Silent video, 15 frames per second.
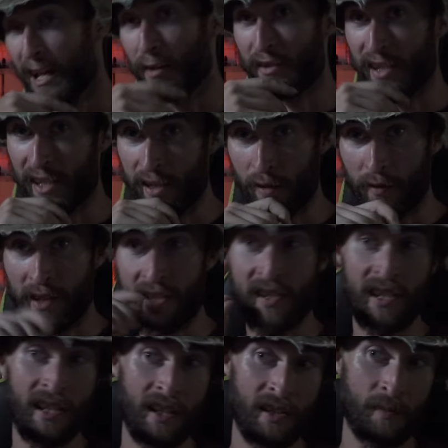I was like, you know, this
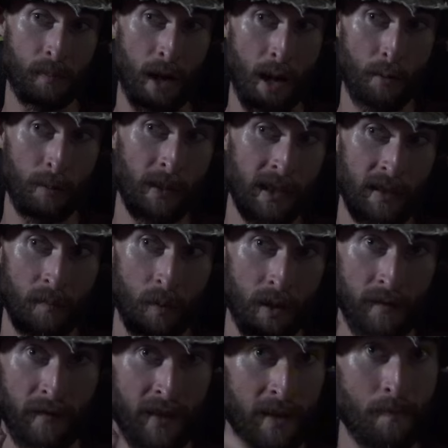is probably one
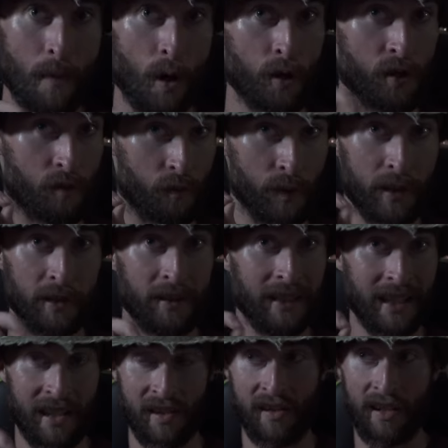of the most
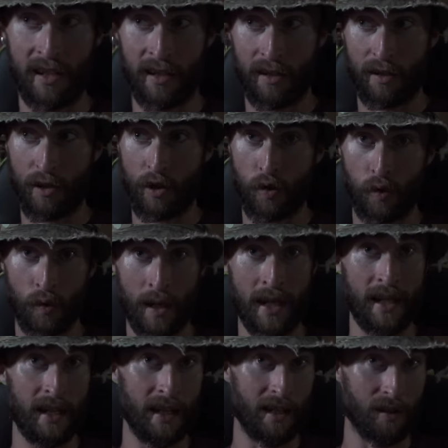realistic
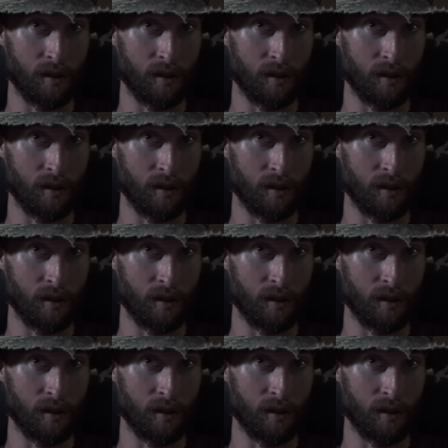training